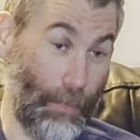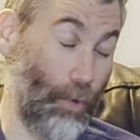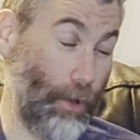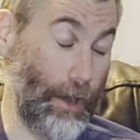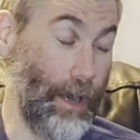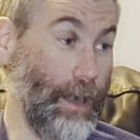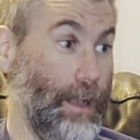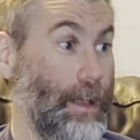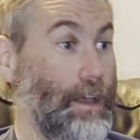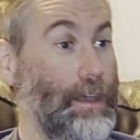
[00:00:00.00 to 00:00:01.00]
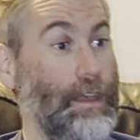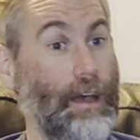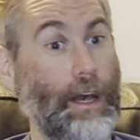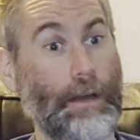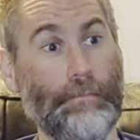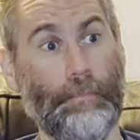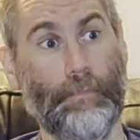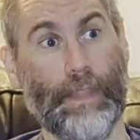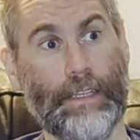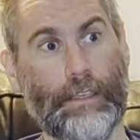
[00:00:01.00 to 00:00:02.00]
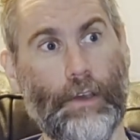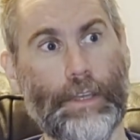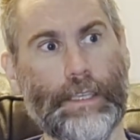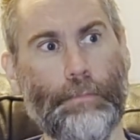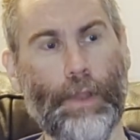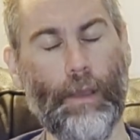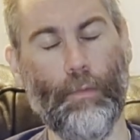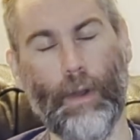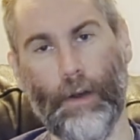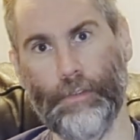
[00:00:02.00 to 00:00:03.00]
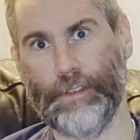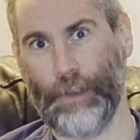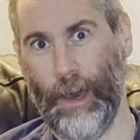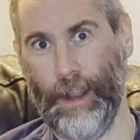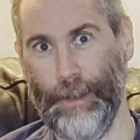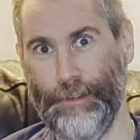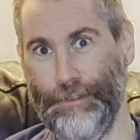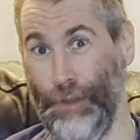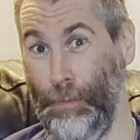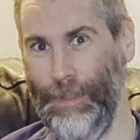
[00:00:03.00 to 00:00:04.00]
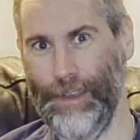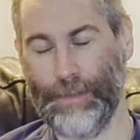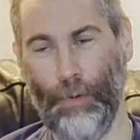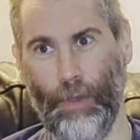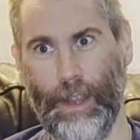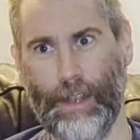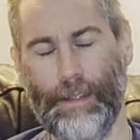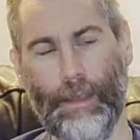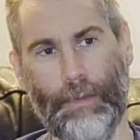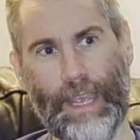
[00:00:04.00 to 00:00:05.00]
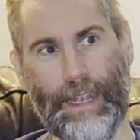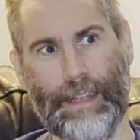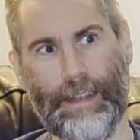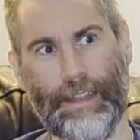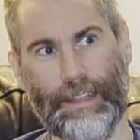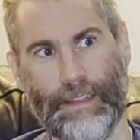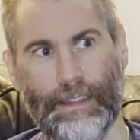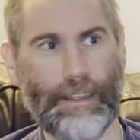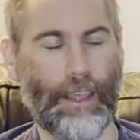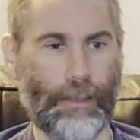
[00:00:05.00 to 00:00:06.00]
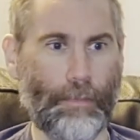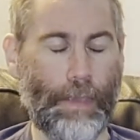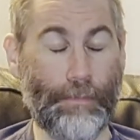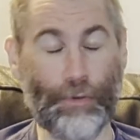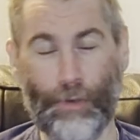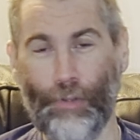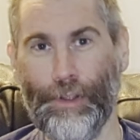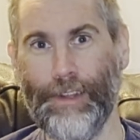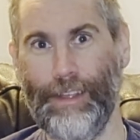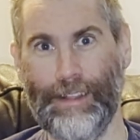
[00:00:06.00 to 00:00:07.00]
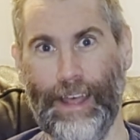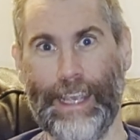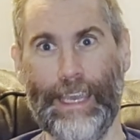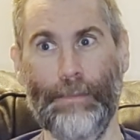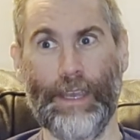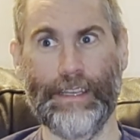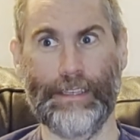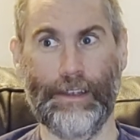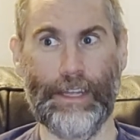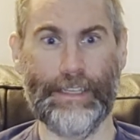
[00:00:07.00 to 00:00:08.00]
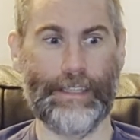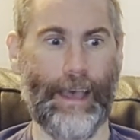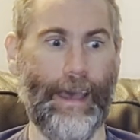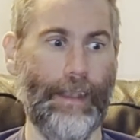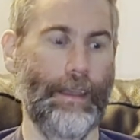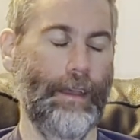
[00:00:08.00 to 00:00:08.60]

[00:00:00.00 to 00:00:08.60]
more. So it's a pretty well-trodden trope at this point. I mean, people clearly like it because there is that,